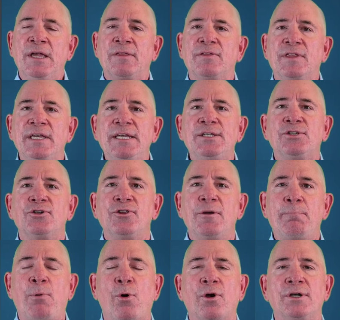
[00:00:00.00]
These are the
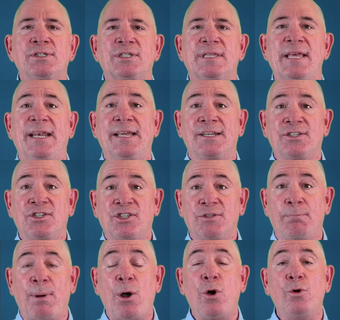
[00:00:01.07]
ports that
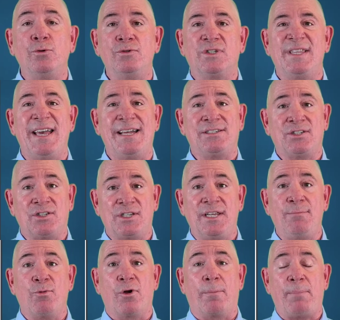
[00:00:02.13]
expose that
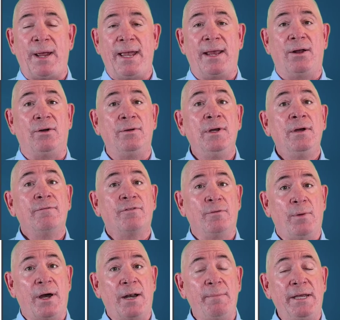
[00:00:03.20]
Seymour panel
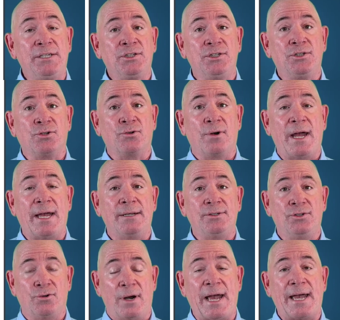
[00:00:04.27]
from Automation
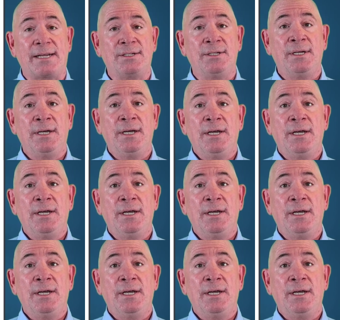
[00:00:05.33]
Direct